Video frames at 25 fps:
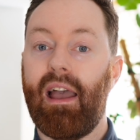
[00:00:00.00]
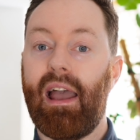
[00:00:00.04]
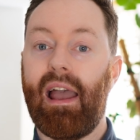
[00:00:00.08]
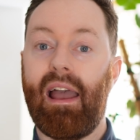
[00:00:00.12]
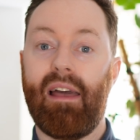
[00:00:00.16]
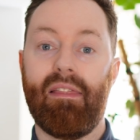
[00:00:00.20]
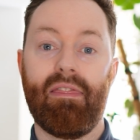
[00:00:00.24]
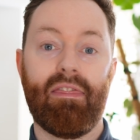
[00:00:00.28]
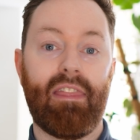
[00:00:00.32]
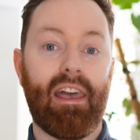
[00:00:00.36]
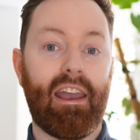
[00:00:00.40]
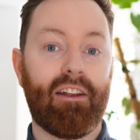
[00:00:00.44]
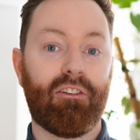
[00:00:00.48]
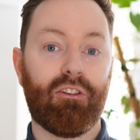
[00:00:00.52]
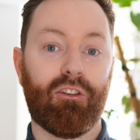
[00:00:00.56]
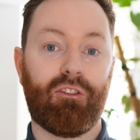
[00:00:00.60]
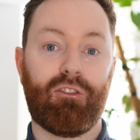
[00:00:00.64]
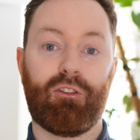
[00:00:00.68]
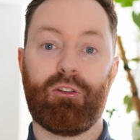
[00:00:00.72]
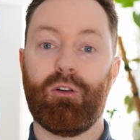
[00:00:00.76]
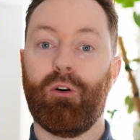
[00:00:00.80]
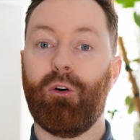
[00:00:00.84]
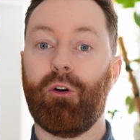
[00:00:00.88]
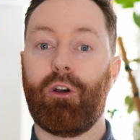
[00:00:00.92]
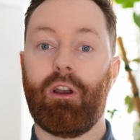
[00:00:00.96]
and they're
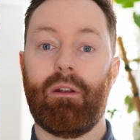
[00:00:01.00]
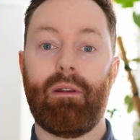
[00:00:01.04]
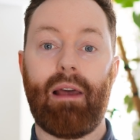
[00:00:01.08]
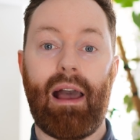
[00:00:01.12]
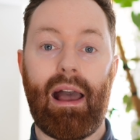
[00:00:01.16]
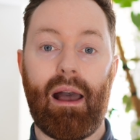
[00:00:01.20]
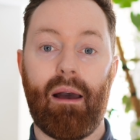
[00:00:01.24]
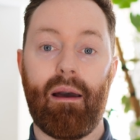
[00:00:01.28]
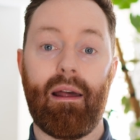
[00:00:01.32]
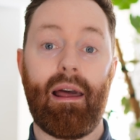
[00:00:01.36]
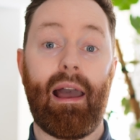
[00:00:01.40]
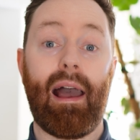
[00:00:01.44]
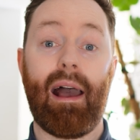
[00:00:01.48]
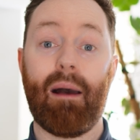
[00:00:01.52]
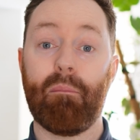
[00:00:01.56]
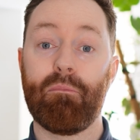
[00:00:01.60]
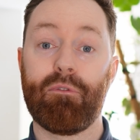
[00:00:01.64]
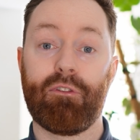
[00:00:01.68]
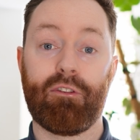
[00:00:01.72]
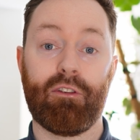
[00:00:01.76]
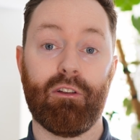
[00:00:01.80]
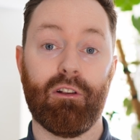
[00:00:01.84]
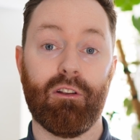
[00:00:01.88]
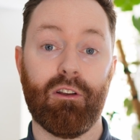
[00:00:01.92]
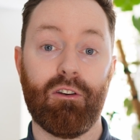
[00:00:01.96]
just talking
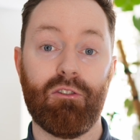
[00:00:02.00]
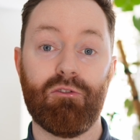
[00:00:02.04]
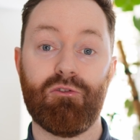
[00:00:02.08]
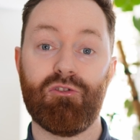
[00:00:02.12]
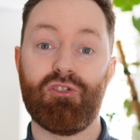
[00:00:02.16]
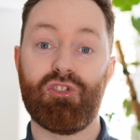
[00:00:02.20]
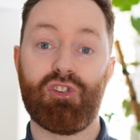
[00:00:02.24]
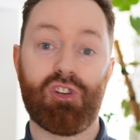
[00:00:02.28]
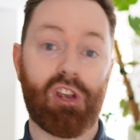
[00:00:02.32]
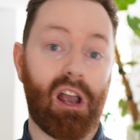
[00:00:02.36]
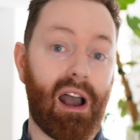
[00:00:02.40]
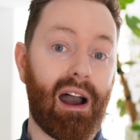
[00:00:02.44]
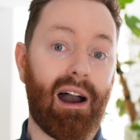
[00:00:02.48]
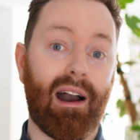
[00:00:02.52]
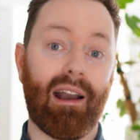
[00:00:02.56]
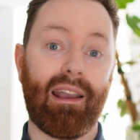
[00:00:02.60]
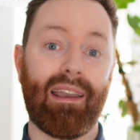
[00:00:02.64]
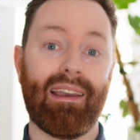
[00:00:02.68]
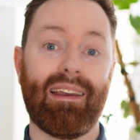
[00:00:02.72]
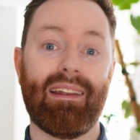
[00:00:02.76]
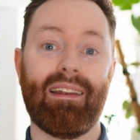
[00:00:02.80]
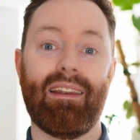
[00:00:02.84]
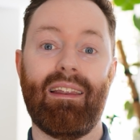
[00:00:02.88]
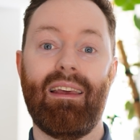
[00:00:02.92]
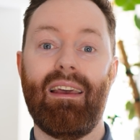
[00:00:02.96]
absolute
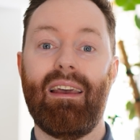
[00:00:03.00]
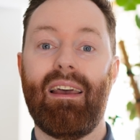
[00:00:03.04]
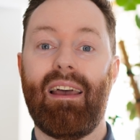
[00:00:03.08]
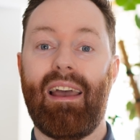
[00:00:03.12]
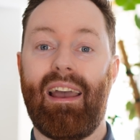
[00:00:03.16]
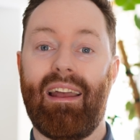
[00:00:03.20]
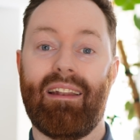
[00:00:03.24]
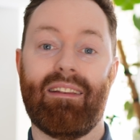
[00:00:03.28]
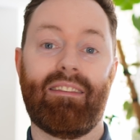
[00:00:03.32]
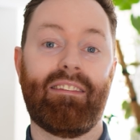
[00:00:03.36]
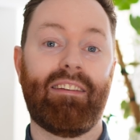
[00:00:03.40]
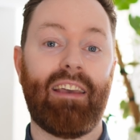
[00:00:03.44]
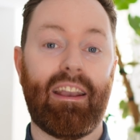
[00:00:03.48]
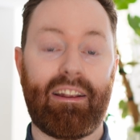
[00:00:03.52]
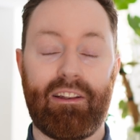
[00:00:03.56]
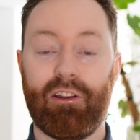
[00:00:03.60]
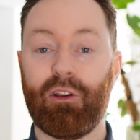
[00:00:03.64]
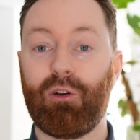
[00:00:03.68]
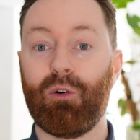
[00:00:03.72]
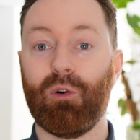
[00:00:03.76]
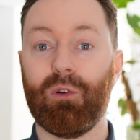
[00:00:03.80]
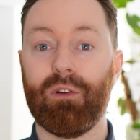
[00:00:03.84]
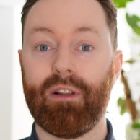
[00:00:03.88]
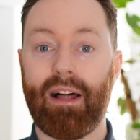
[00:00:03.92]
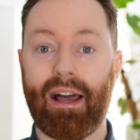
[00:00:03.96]
jargon and
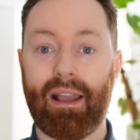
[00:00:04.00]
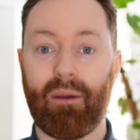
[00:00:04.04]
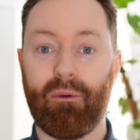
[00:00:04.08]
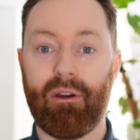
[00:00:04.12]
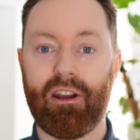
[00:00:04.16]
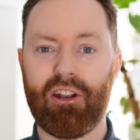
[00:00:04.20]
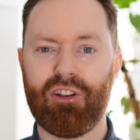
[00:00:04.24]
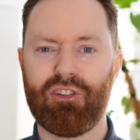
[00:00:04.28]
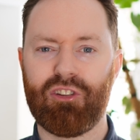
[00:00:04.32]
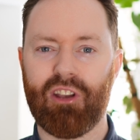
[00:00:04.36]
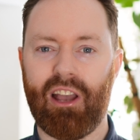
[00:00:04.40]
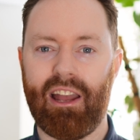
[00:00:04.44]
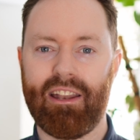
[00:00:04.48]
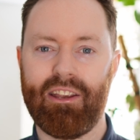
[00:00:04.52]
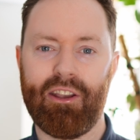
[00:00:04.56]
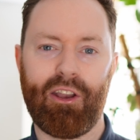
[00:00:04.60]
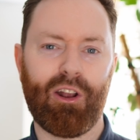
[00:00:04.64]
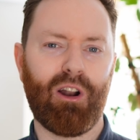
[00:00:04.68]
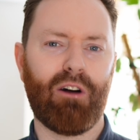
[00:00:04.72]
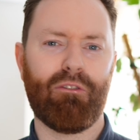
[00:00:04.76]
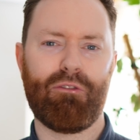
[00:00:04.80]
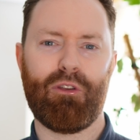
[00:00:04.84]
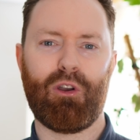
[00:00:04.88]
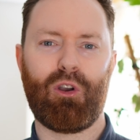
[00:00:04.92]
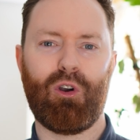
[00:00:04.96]
technical language and you
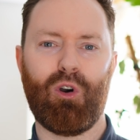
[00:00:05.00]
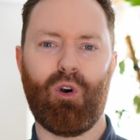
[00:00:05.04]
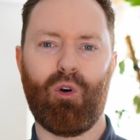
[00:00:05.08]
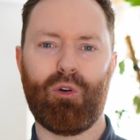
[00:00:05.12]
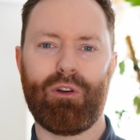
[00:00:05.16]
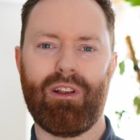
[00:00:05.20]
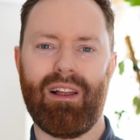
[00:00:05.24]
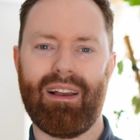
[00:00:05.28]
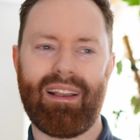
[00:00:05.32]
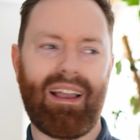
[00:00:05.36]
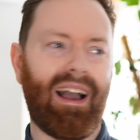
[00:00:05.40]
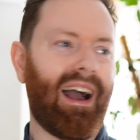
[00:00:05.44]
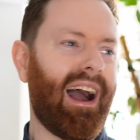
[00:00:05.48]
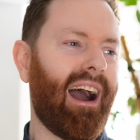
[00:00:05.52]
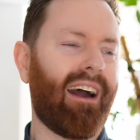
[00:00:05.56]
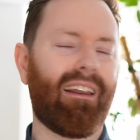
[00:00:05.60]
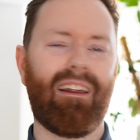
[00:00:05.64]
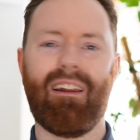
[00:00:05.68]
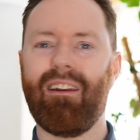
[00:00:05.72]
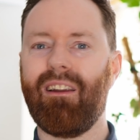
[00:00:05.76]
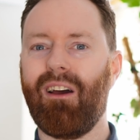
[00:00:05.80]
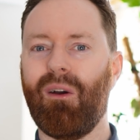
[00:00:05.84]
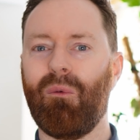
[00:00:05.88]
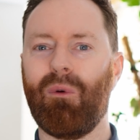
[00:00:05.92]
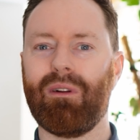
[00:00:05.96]
get off the call and you're like, I
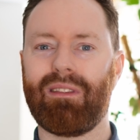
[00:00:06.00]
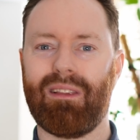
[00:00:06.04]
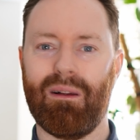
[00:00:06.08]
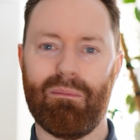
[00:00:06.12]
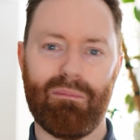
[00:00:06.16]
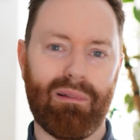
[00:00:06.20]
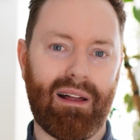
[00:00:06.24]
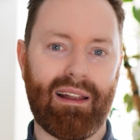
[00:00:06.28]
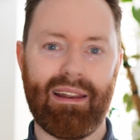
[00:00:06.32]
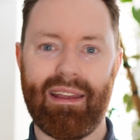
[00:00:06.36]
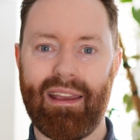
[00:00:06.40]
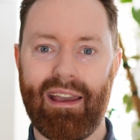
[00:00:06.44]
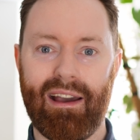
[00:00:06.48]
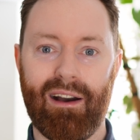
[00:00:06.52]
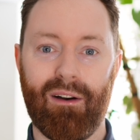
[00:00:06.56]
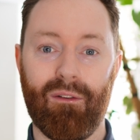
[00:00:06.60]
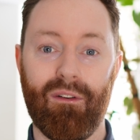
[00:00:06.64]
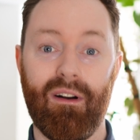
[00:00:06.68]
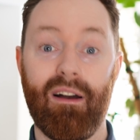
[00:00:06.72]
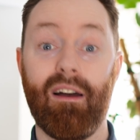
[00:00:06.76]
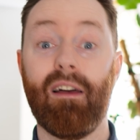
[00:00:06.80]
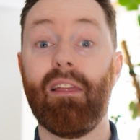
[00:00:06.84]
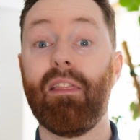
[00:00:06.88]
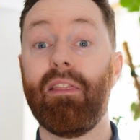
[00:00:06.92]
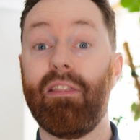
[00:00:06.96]
don't know what the bloody
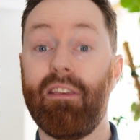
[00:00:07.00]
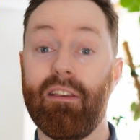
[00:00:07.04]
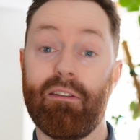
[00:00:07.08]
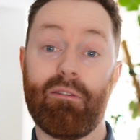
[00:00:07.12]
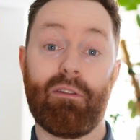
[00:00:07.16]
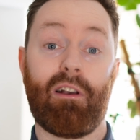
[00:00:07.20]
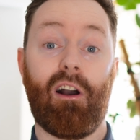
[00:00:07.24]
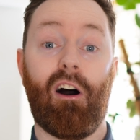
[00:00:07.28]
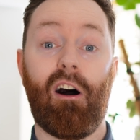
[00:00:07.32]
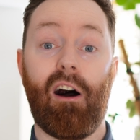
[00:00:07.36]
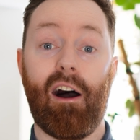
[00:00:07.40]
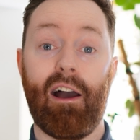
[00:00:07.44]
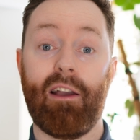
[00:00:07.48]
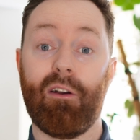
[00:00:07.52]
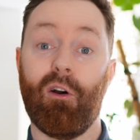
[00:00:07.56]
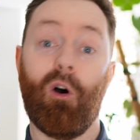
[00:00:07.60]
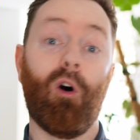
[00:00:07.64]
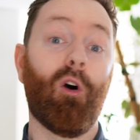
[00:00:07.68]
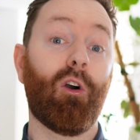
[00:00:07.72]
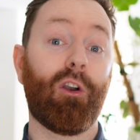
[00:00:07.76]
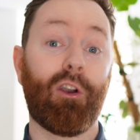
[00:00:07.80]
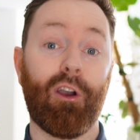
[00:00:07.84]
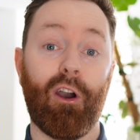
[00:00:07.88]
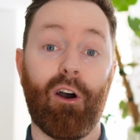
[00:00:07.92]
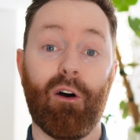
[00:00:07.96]
hell this guy
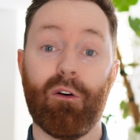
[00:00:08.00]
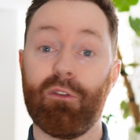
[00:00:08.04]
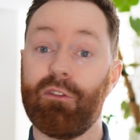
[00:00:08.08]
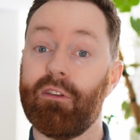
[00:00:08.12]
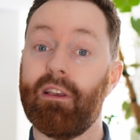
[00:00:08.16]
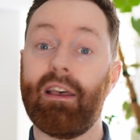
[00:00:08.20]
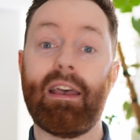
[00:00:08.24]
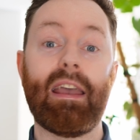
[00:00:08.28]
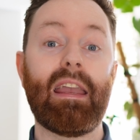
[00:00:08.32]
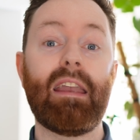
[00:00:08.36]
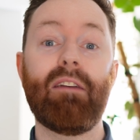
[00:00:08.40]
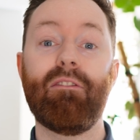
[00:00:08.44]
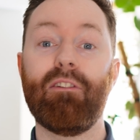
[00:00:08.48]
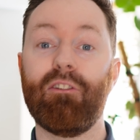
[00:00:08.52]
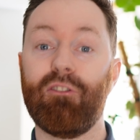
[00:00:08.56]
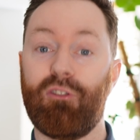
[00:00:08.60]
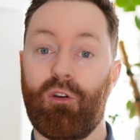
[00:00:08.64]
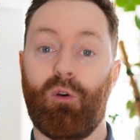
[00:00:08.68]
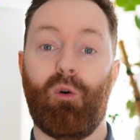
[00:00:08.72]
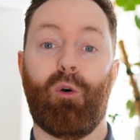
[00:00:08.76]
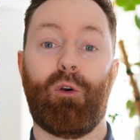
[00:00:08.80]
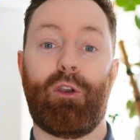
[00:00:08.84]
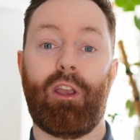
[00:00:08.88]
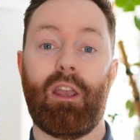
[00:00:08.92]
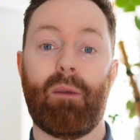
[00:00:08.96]
or girl is even
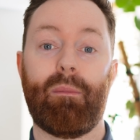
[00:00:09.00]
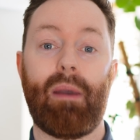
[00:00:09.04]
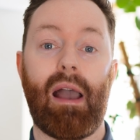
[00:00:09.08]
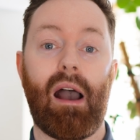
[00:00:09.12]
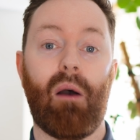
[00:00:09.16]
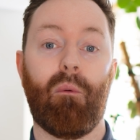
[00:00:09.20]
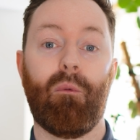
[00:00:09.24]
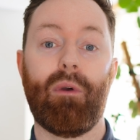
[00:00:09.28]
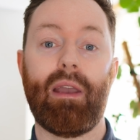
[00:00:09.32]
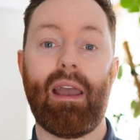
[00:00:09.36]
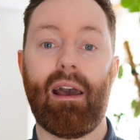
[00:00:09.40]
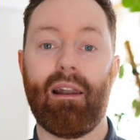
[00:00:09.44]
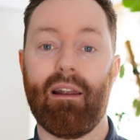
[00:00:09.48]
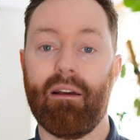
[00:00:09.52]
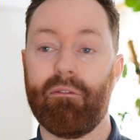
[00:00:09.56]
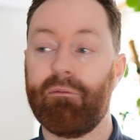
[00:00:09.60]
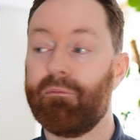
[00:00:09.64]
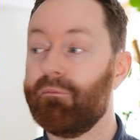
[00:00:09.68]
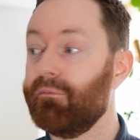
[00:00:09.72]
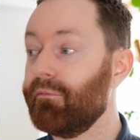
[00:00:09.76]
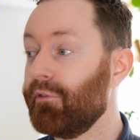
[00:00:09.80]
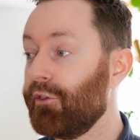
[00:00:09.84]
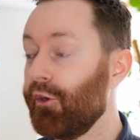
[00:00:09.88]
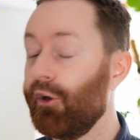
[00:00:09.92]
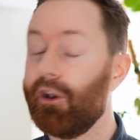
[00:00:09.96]
talking about. We had a
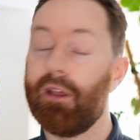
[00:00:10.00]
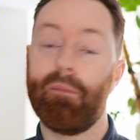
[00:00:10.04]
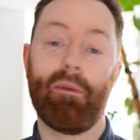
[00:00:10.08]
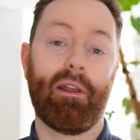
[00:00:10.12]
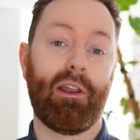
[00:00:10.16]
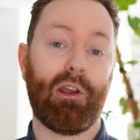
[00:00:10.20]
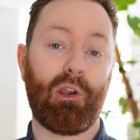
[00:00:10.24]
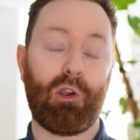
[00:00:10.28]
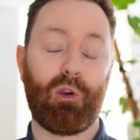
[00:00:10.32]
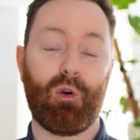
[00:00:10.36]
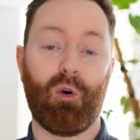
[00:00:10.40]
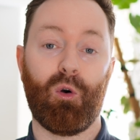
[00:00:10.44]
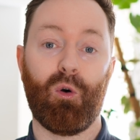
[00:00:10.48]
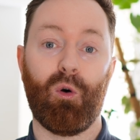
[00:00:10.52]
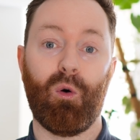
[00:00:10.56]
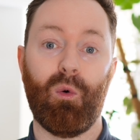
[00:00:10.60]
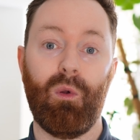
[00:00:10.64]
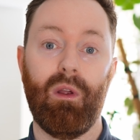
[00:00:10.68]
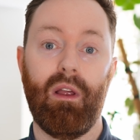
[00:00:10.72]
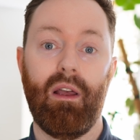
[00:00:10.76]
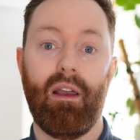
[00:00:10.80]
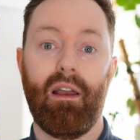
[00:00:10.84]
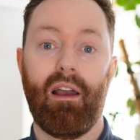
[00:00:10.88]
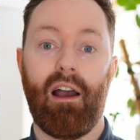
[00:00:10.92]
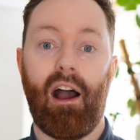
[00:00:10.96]
30 minute call.